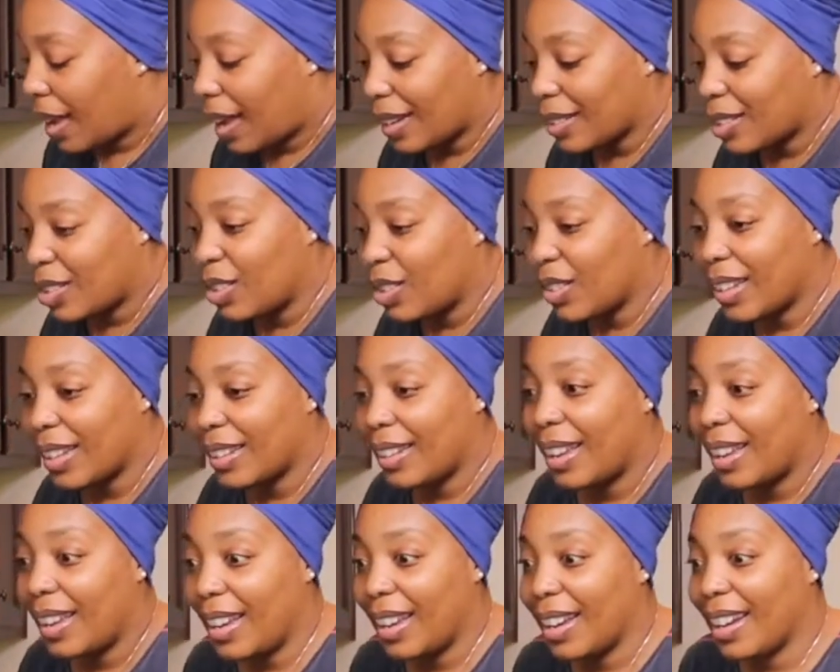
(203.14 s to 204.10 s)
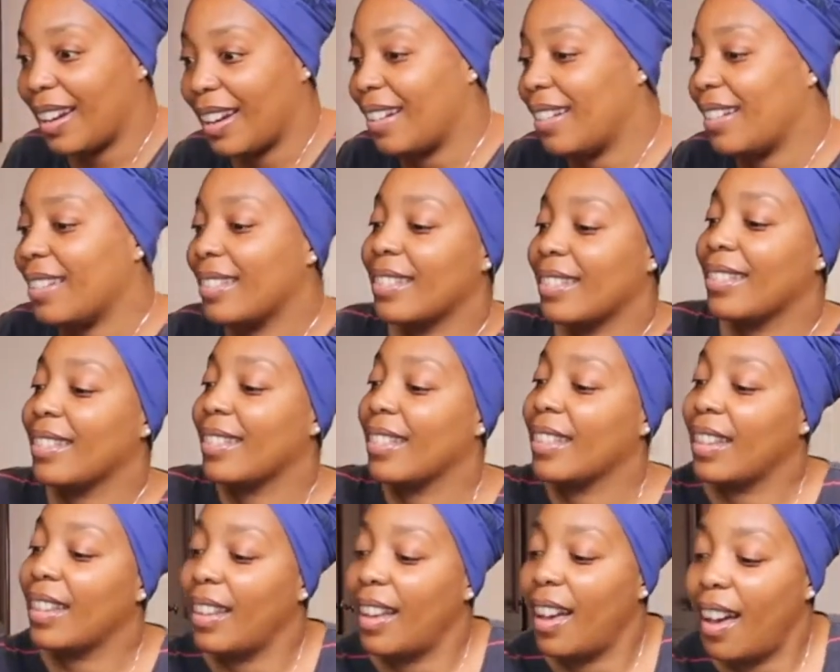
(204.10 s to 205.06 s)
As you can hear,
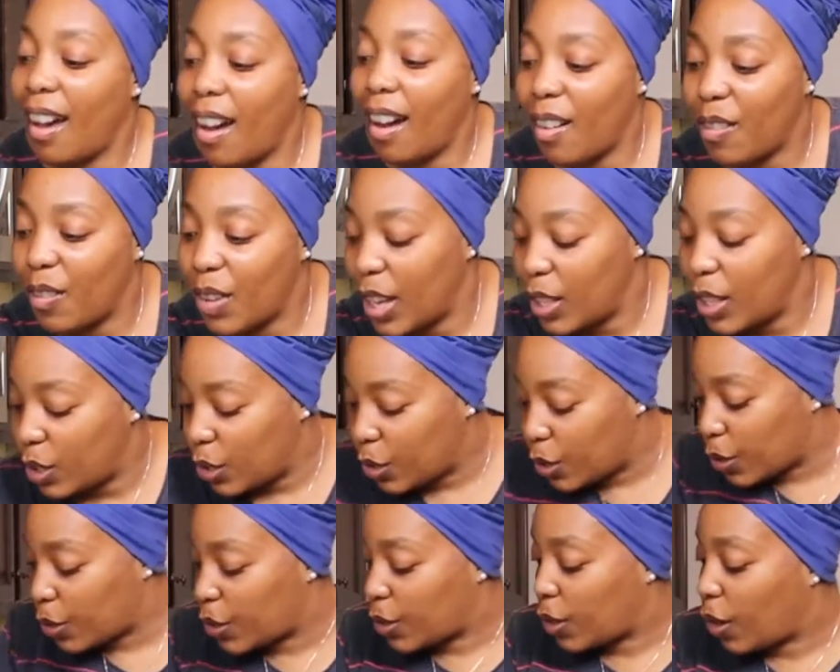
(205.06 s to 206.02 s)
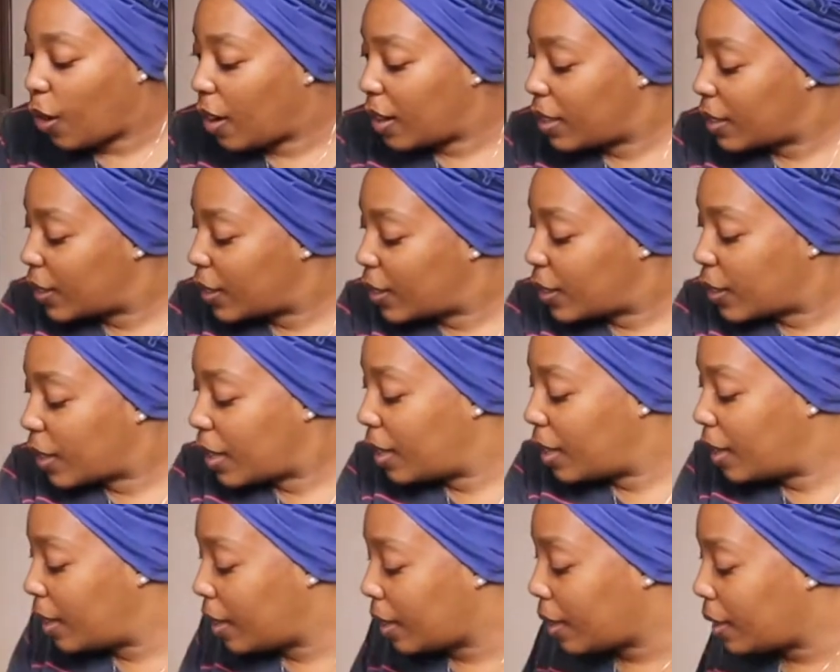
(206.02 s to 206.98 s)
our veggies are starting to
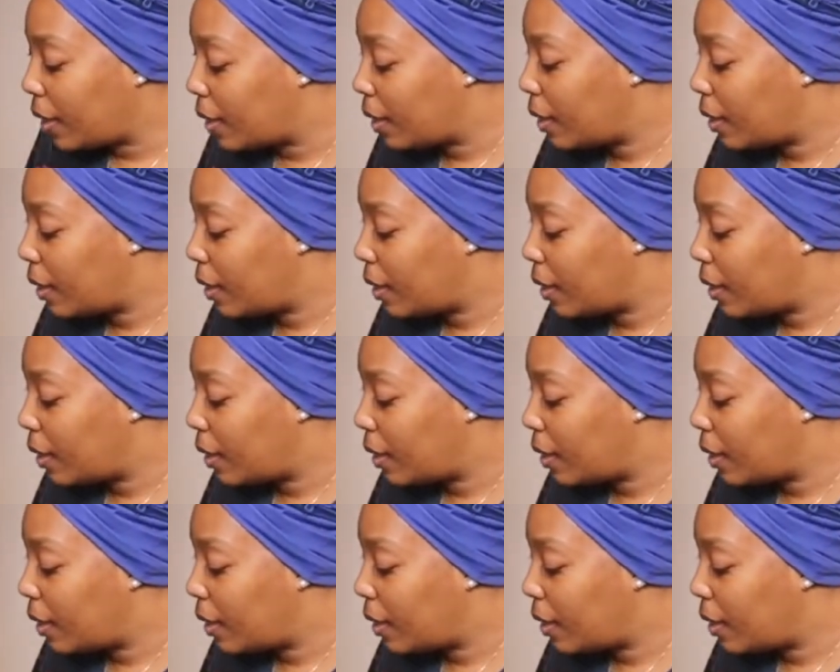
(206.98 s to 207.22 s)
cook.